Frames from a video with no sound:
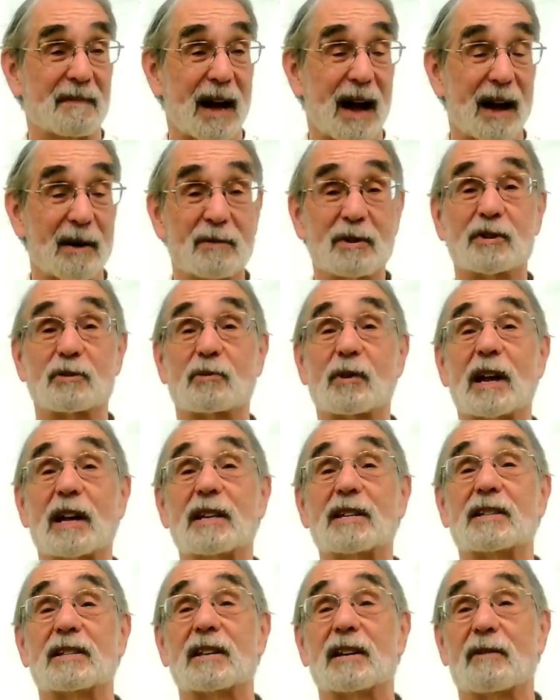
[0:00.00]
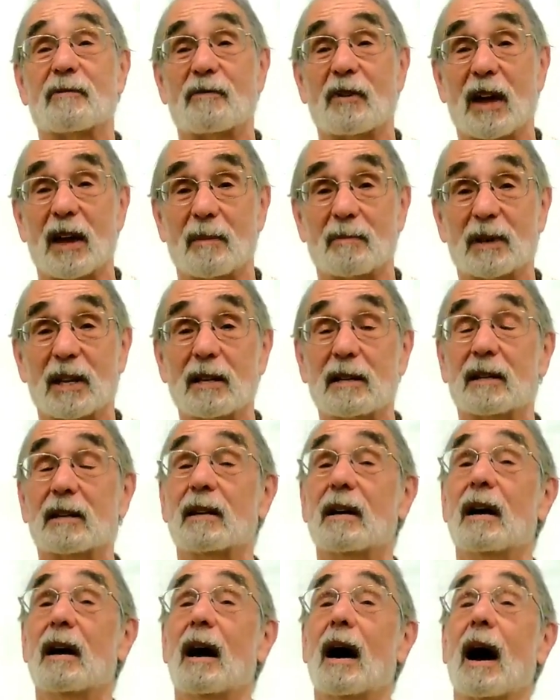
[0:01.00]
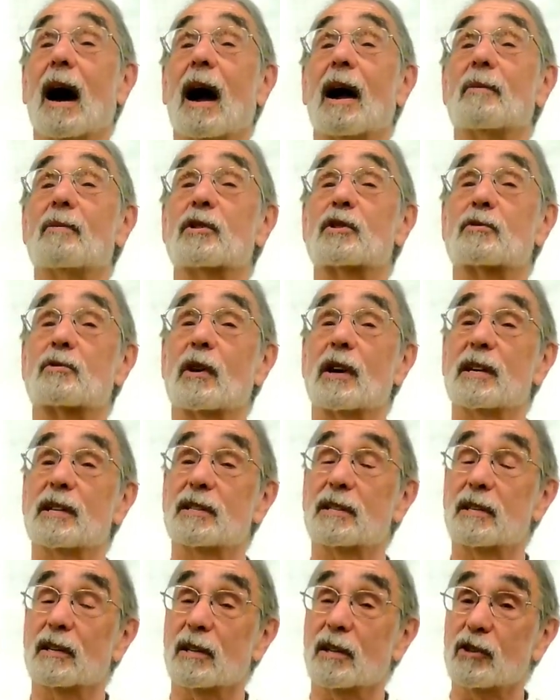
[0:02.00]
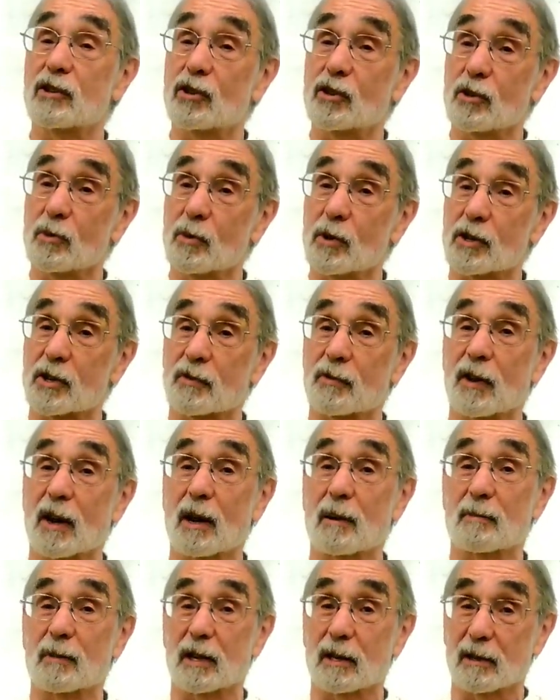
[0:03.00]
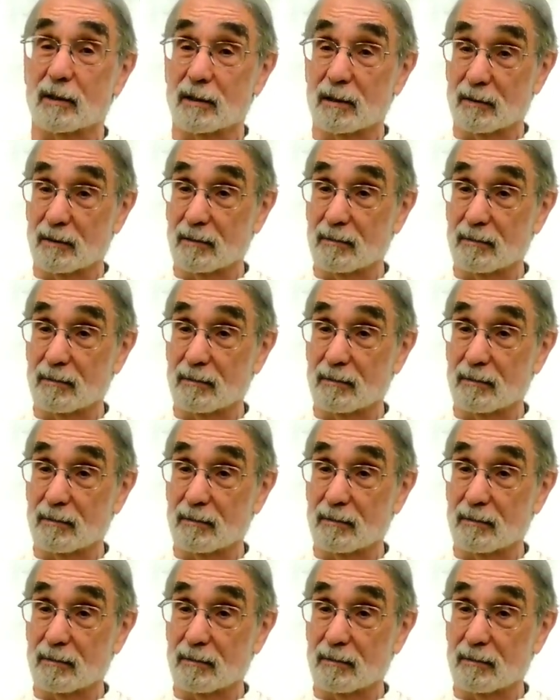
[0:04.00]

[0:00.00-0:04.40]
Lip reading: was raised in a family. I was raised in a Jewish family.